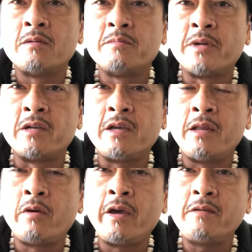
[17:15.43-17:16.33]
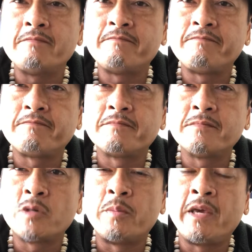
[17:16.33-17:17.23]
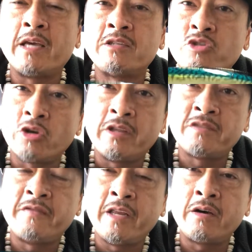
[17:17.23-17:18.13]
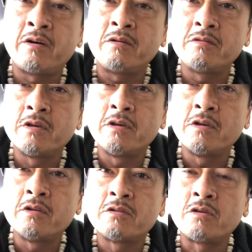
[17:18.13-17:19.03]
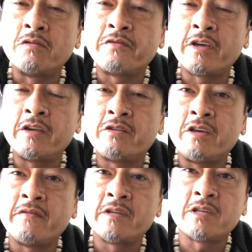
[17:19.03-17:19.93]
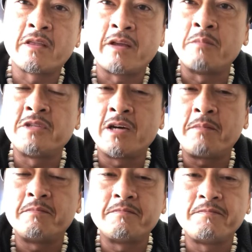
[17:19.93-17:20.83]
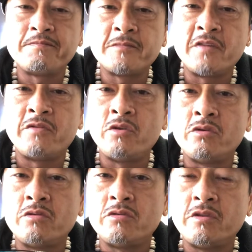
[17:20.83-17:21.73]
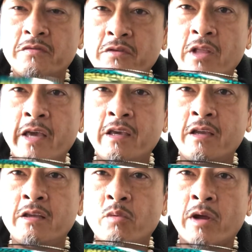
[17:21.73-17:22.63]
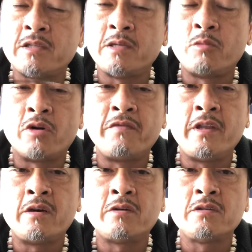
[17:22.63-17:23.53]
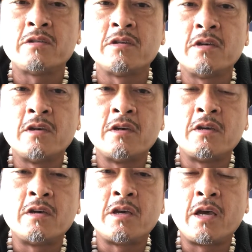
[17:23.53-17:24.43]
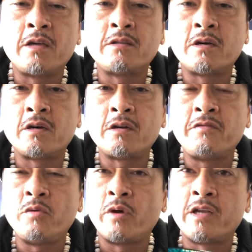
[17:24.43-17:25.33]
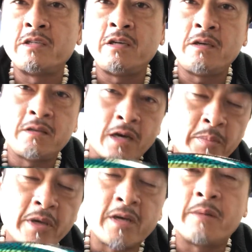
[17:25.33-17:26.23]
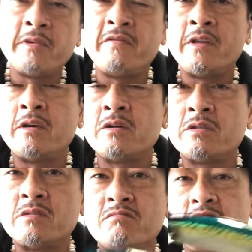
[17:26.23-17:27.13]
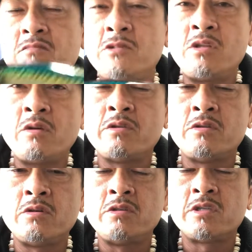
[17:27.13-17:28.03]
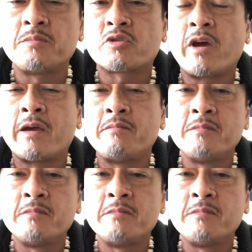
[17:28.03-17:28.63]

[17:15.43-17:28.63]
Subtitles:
But anyway, hope you guys enjoyed this video. Don't forget to give us a thumbs up if you like it and you want to see more videos. And if you want to see the up and coming videos, you know what to do. Subscribe.